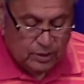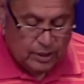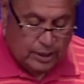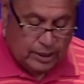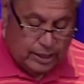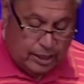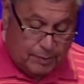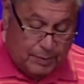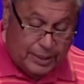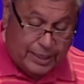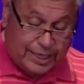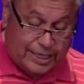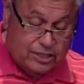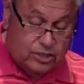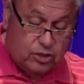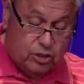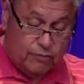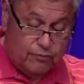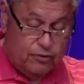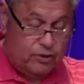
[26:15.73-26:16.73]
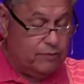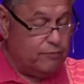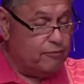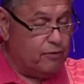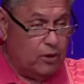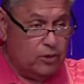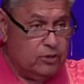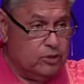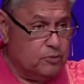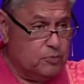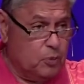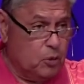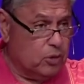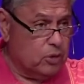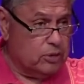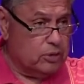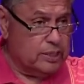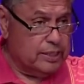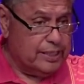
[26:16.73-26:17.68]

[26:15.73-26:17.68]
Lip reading: Come against her from the farthest borders.